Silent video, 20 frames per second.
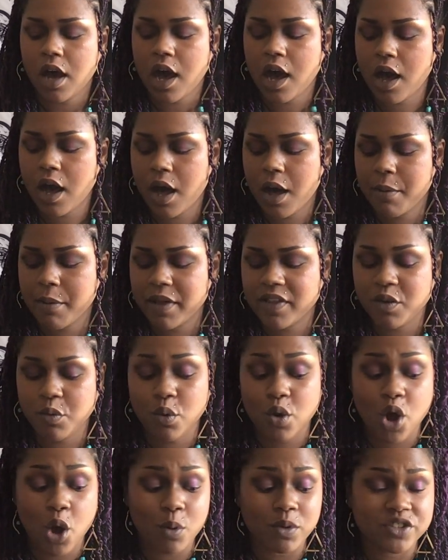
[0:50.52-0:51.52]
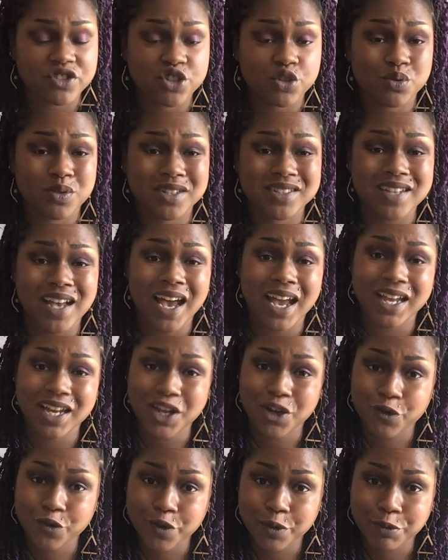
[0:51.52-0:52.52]
and then we'll go into what's
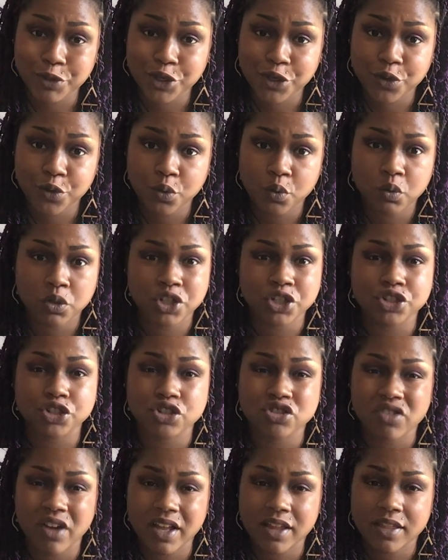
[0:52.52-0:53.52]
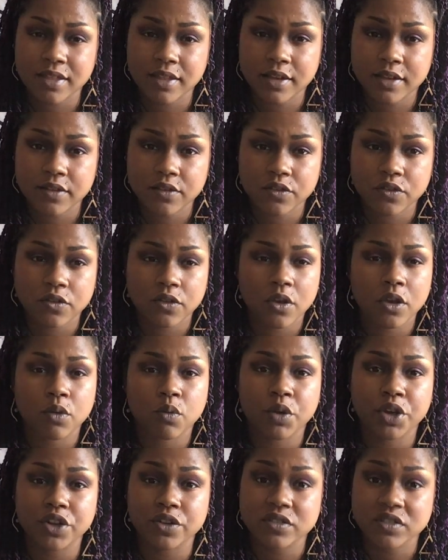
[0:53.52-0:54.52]
hiding from you, what your strength is,
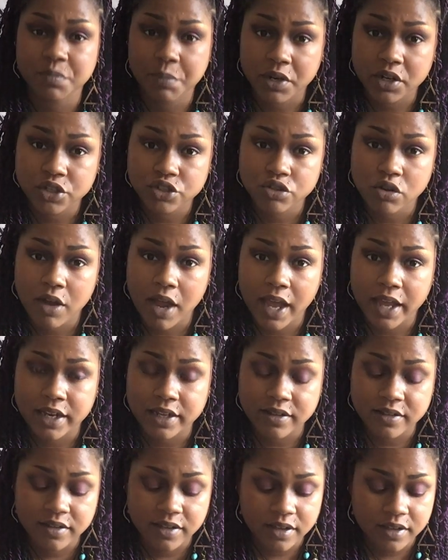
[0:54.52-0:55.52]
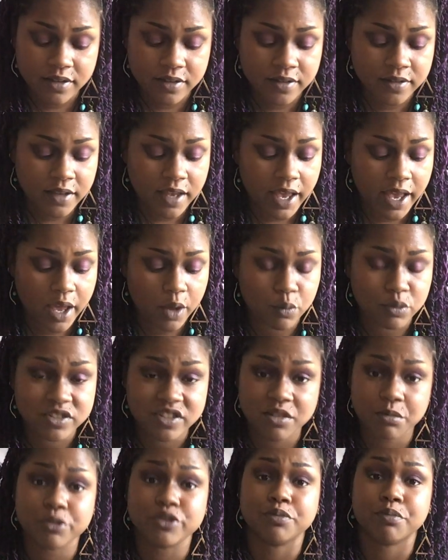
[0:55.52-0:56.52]
what your spiritual guidance is, and what's
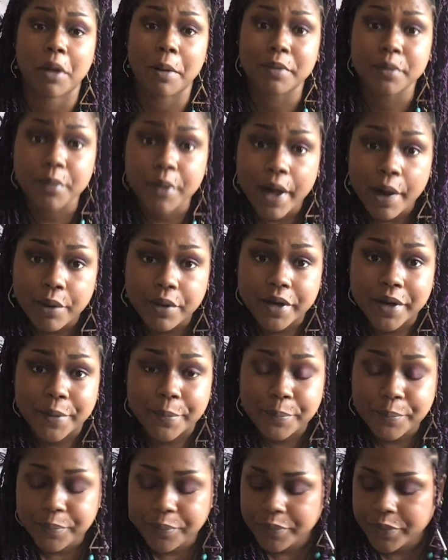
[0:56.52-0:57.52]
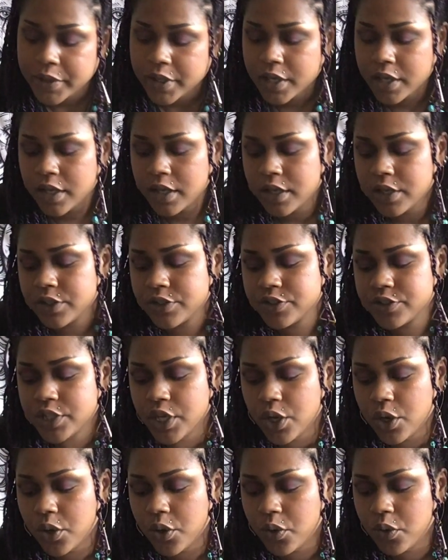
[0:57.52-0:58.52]
the most probable outcome.
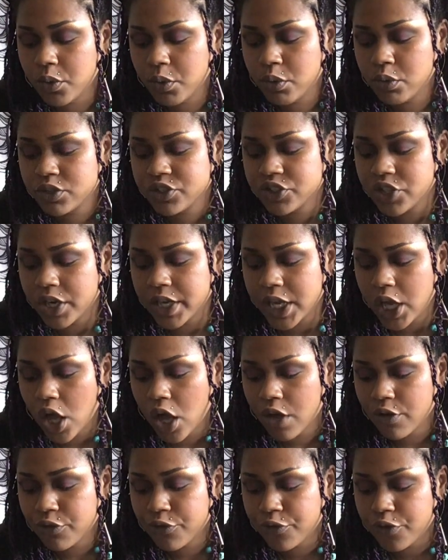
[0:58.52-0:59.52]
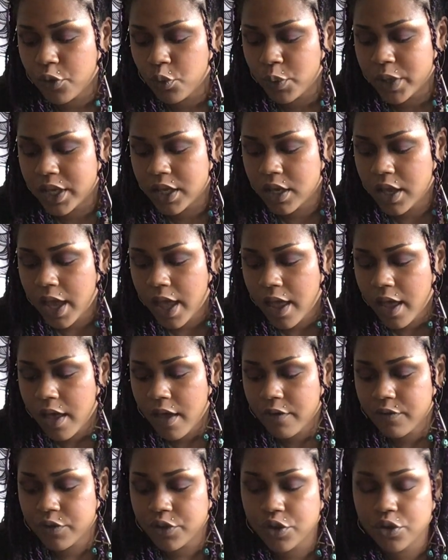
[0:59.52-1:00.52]
So starting off, we
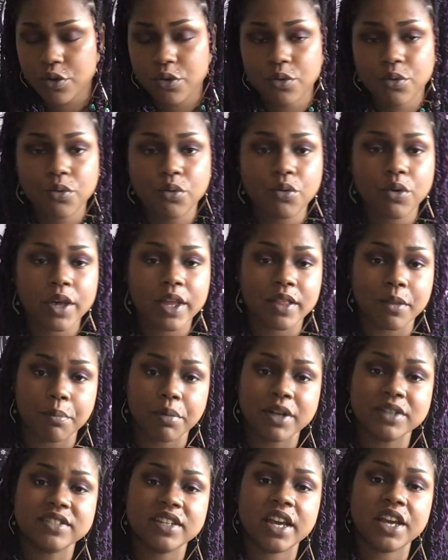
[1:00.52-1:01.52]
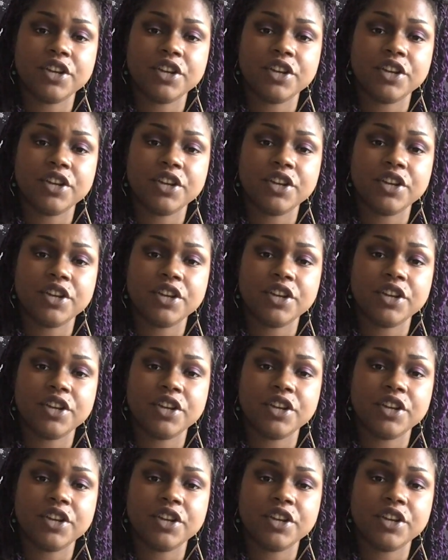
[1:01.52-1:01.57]
have you in the present